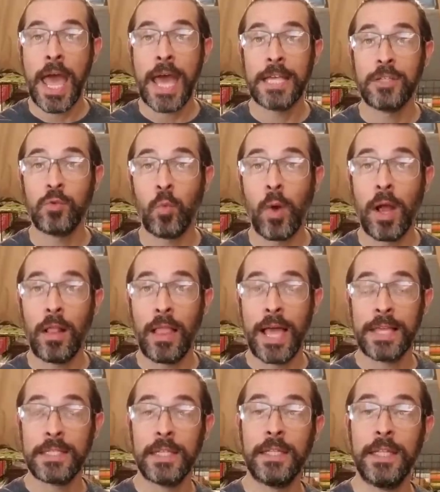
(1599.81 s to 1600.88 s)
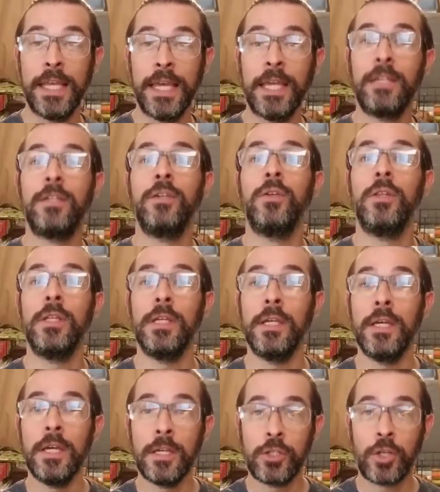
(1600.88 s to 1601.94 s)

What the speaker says: as well as a link to the